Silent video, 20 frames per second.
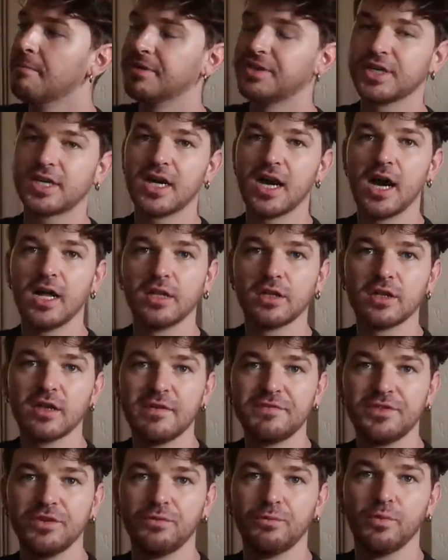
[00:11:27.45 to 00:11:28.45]
but the color
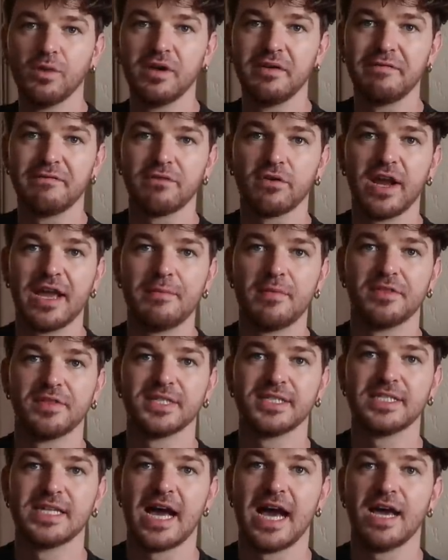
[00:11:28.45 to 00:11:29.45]
of the wood frame on
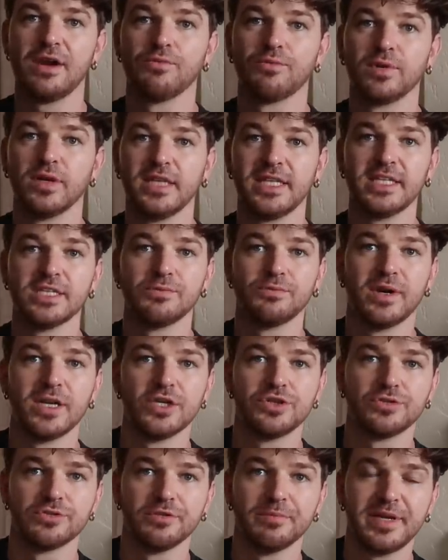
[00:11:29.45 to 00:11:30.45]
the side really is
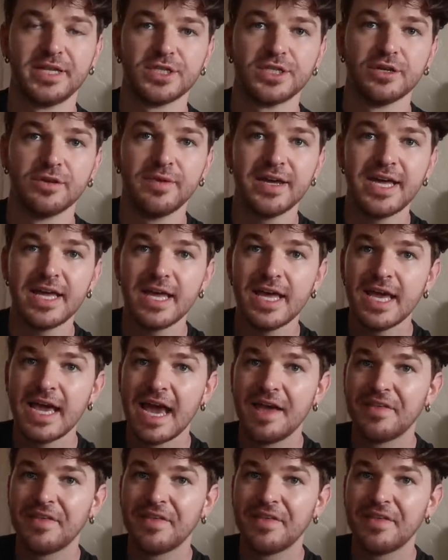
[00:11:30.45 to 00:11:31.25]
what drew me to it.